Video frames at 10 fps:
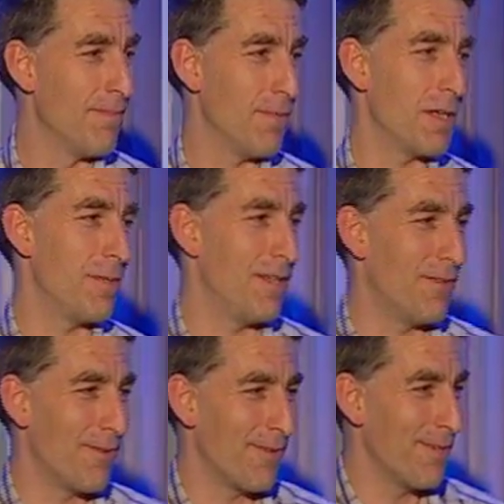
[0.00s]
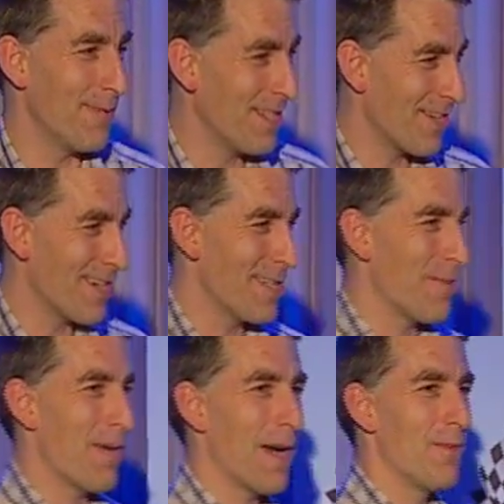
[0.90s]
put him into a room and charge it to
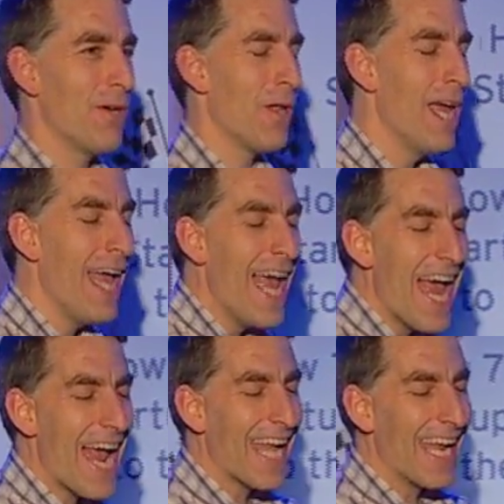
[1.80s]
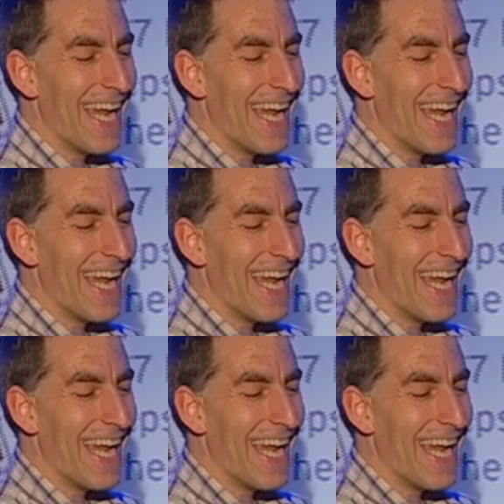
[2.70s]
Bob Dole. And,